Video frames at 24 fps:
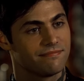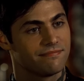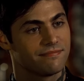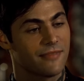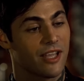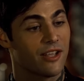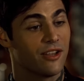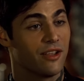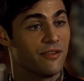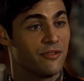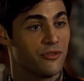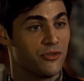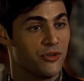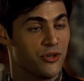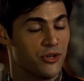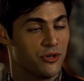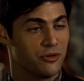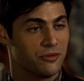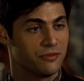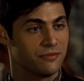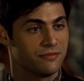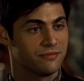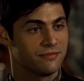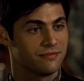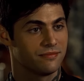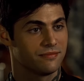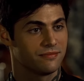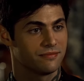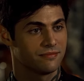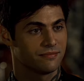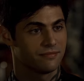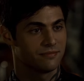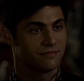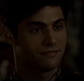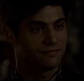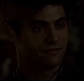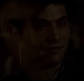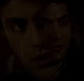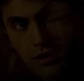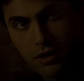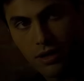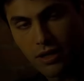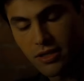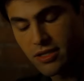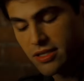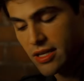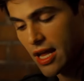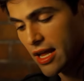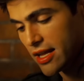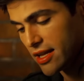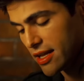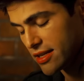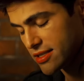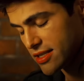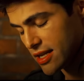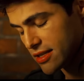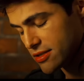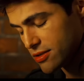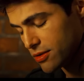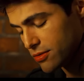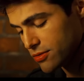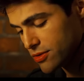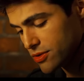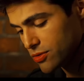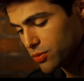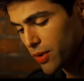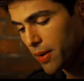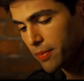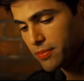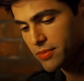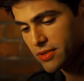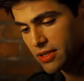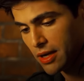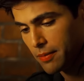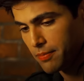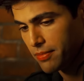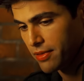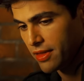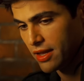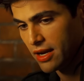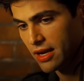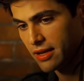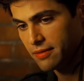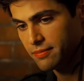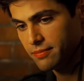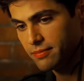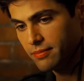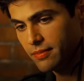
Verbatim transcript: I love you too. I just got so swept up that I